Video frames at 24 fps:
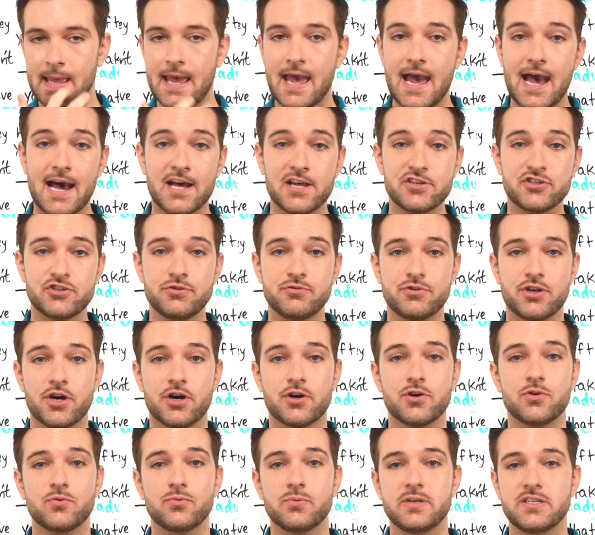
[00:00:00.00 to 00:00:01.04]
As you
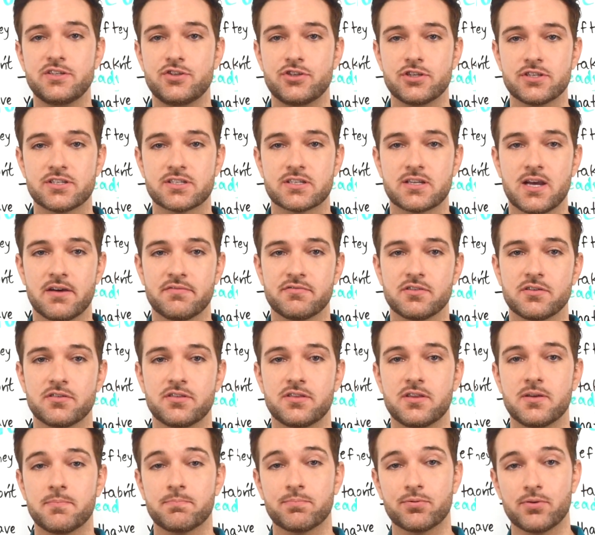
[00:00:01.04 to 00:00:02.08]
know, we just
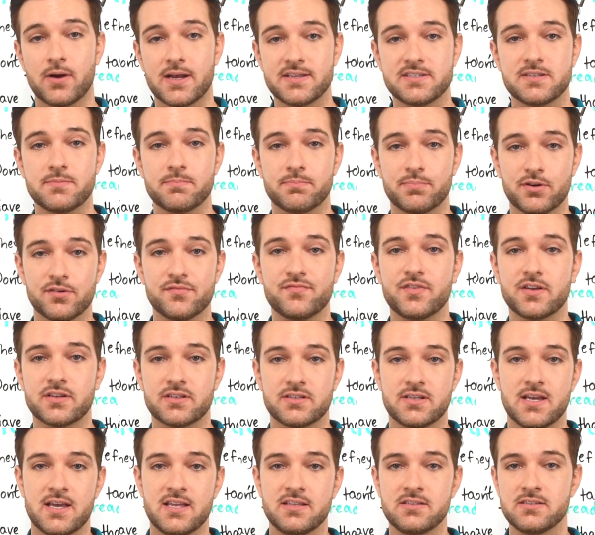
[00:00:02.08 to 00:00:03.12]
covered the present
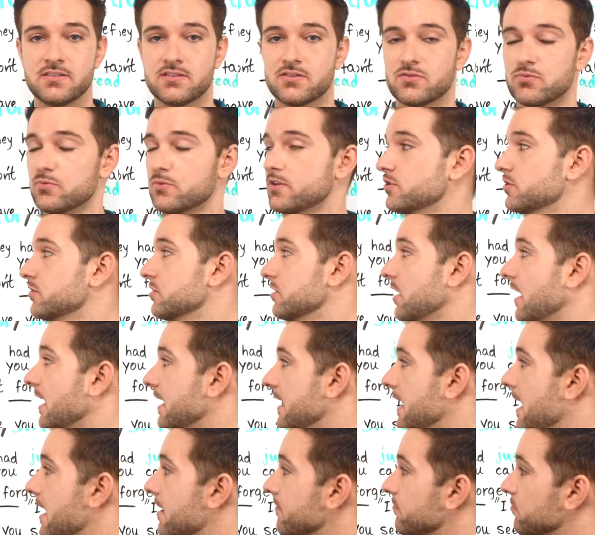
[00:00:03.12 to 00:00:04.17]
perfect tense, which I
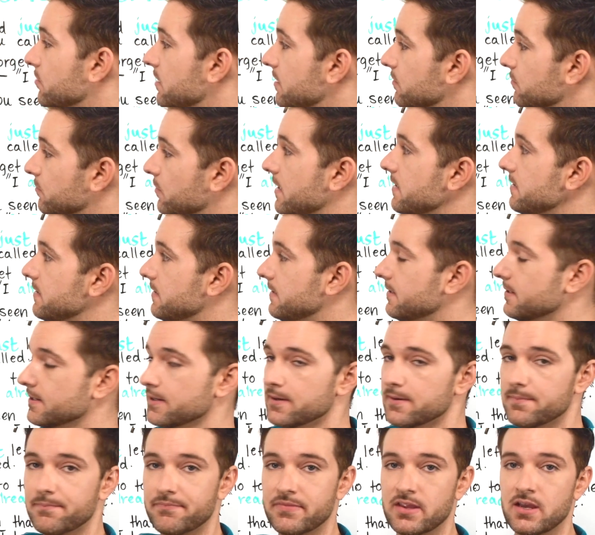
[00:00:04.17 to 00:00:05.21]
have written right
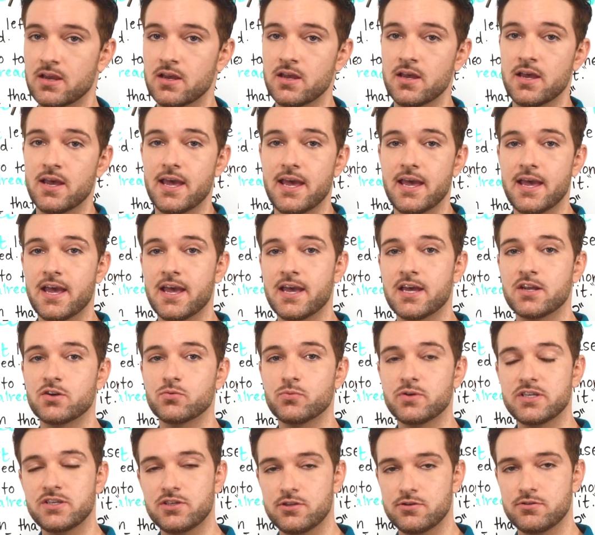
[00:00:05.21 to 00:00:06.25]
here, and
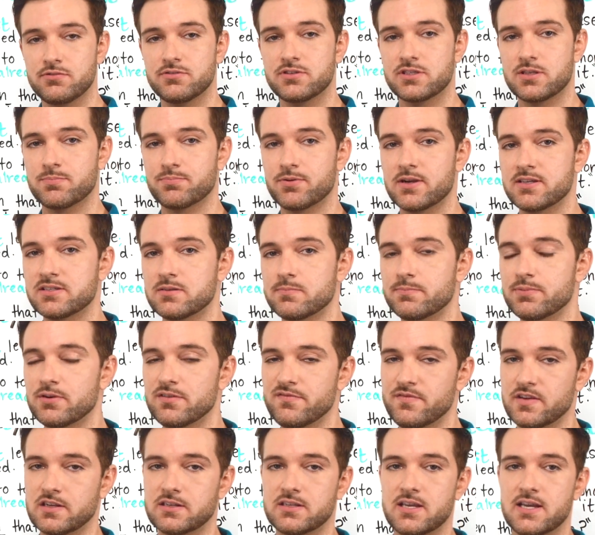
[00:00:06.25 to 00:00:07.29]
we use the present
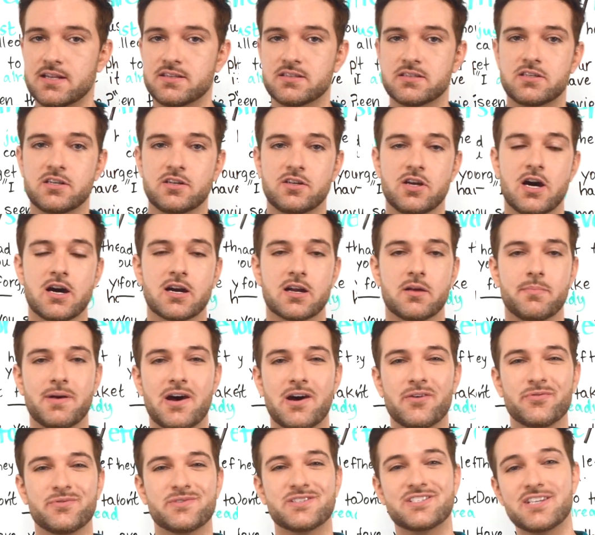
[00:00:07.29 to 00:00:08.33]
perfect tense to talk
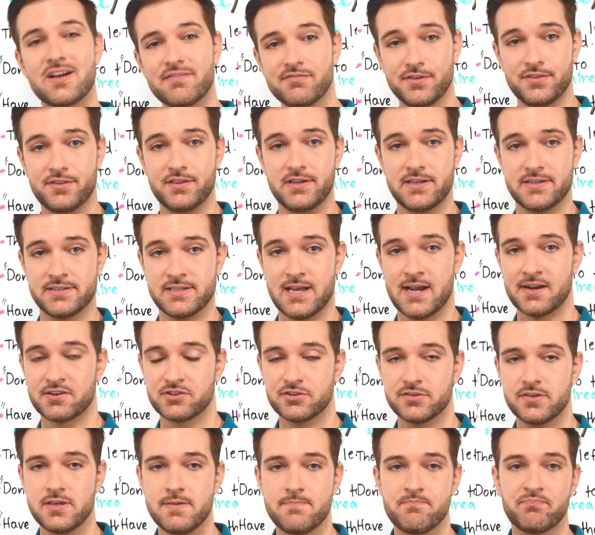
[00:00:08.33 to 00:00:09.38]
about several things
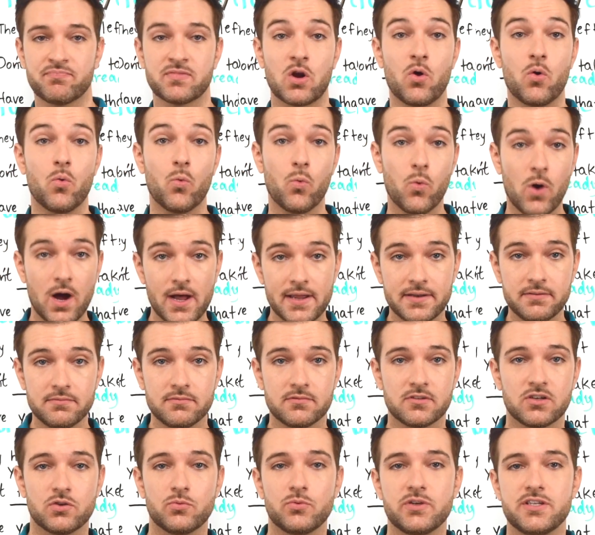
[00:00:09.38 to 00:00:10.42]
actually.
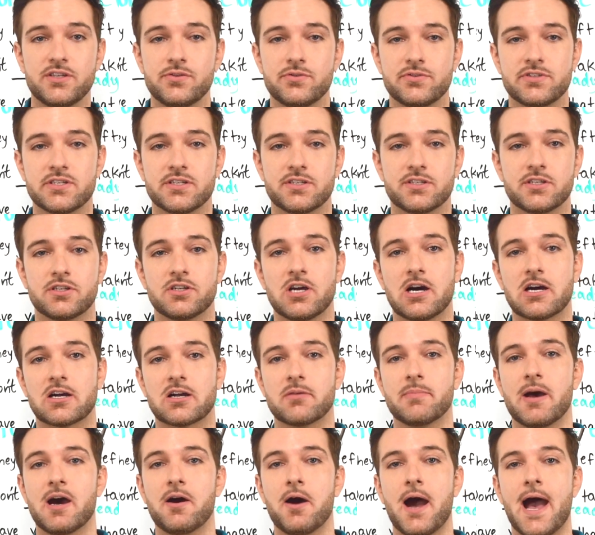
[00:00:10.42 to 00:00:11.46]
One, we use it to talk
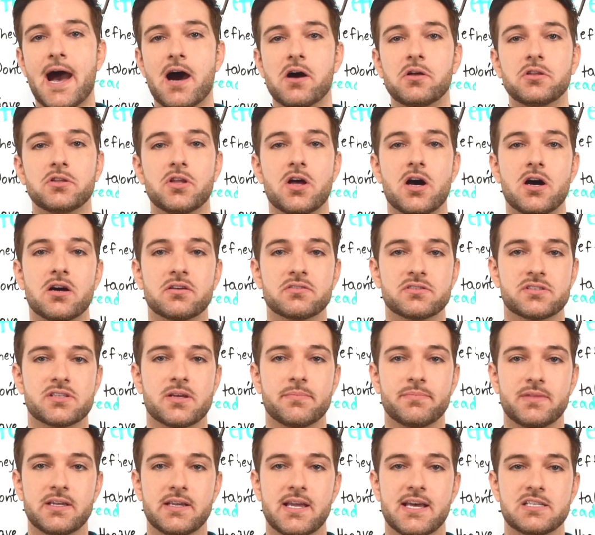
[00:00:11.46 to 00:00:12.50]
about how long
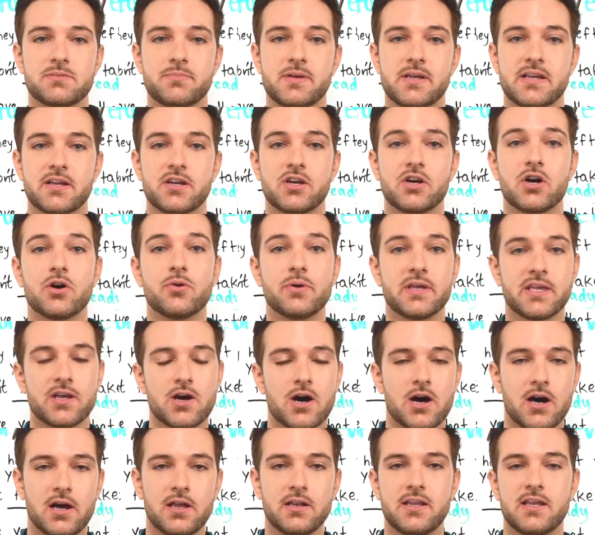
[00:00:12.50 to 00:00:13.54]
something has been going
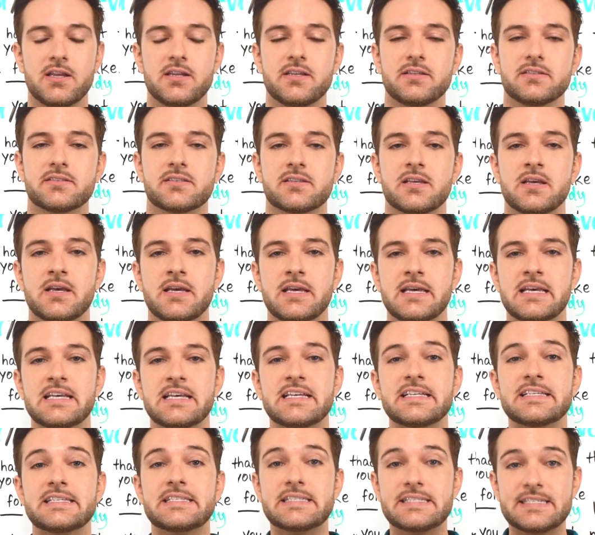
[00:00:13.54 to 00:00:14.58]
on and it's
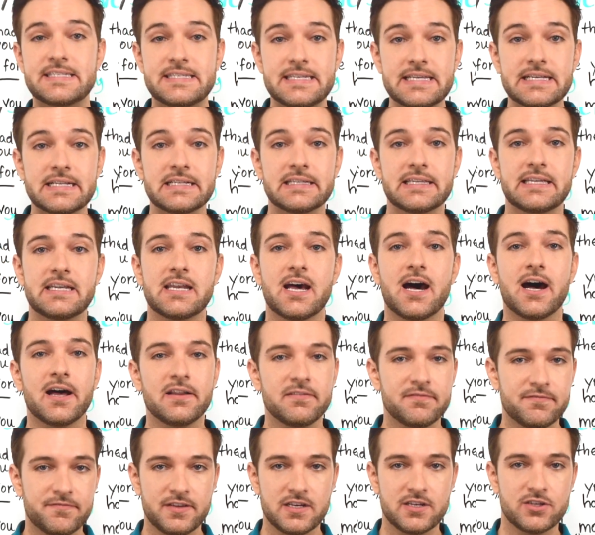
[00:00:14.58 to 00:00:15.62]
still an
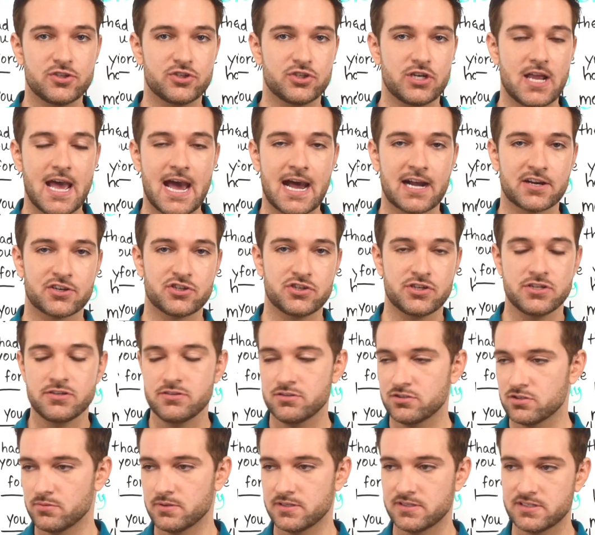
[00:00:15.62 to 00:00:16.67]
unfinished action,
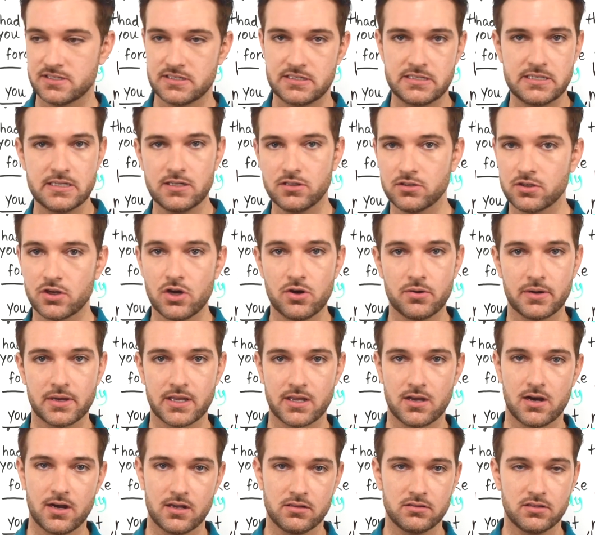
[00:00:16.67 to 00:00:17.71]
so it's still
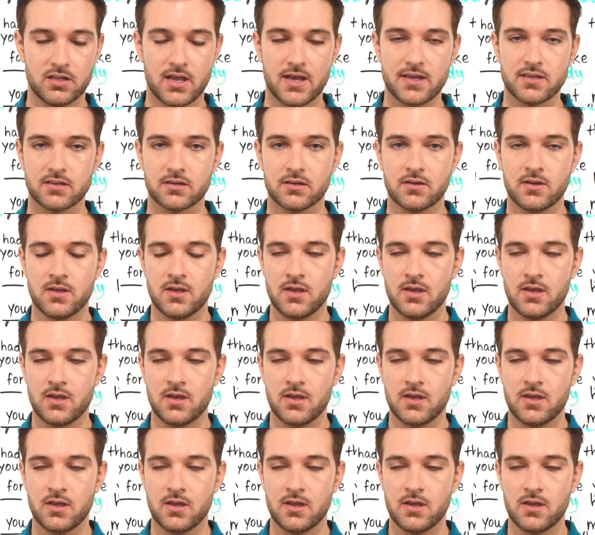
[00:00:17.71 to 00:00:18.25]
going on, like